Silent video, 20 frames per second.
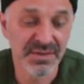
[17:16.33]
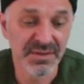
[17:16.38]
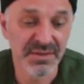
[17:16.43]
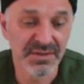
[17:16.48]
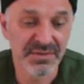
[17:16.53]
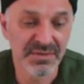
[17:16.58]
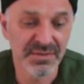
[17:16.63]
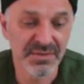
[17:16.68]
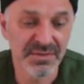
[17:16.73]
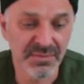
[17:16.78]

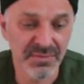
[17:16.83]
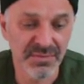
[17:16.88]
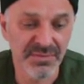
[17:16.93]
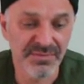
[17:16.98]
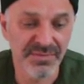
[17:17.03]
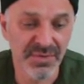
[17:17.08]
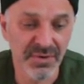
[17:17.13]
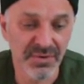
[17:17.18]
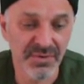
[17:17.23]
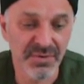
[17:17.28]
to
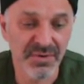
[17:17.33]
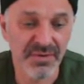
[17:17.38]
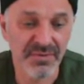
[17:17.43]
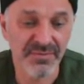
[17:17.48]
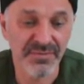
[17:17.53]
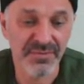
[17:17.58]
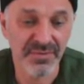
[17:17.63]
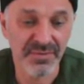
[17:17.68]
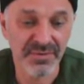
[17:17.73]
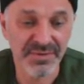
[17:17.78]
invoke
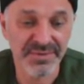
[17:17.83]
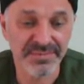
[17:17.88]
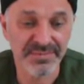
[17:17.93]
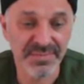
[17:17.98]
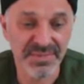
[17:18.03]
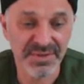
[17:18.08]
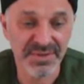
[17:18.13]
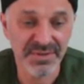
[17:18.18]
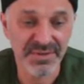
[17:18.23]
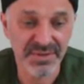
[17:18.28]
force
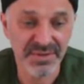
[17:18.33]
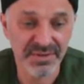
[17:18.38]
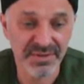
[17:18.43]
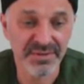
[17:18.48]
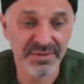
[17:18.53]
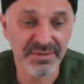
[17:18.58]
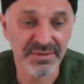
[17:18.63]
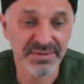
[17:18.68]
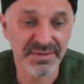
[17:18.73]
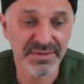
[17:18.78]

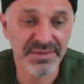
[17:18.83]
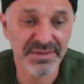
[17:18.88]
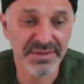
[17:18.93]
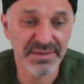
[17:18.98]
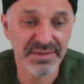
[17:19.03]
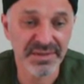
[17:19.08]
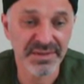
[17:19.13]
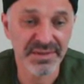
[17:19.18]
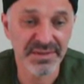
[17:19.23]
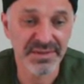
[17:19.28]
majeure, she
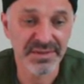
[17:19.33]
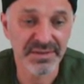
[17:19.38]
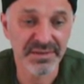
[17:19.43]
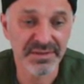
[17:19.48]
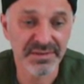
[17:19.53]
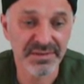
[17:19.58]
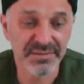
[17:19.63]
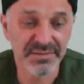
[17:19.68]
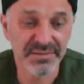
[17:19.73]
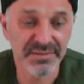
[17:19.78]
said.
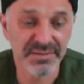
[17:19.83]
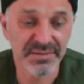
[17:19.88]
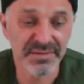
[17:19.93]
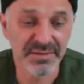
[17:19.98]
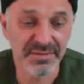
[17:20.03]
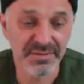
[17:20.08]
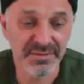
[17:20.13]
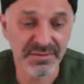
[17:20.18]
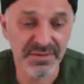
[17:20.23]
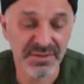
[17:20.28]
So
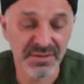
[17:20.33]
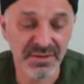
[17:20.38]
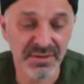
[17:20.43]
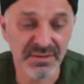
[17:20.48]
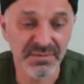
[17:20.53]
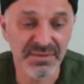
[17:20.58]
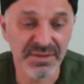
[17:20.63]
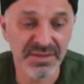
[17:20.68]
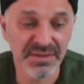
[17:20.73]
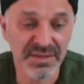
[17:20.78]
under those
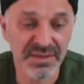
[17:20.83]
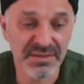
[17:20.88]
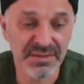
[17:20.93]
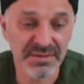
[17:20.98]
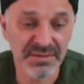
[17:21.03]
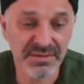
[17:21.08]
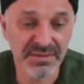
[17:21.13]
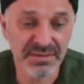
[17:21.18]
circumstances,